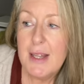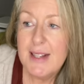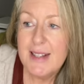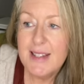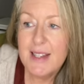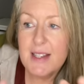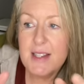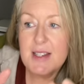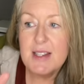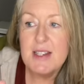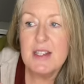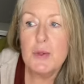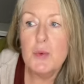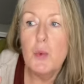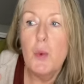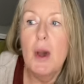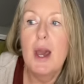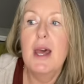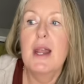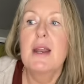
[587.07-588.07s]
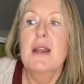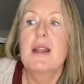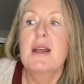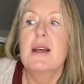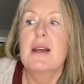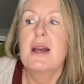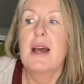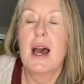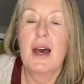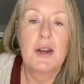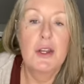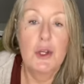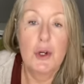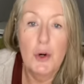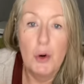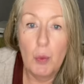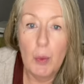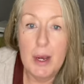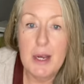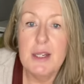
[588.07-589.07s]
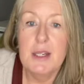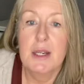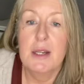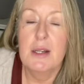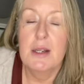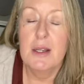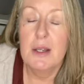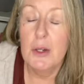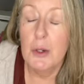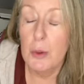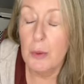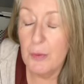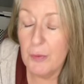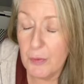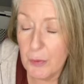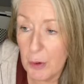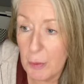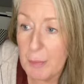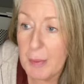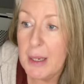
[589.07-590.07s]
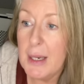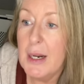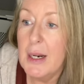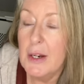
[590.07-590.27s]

This is when, and you're waiting, you know, for a meal,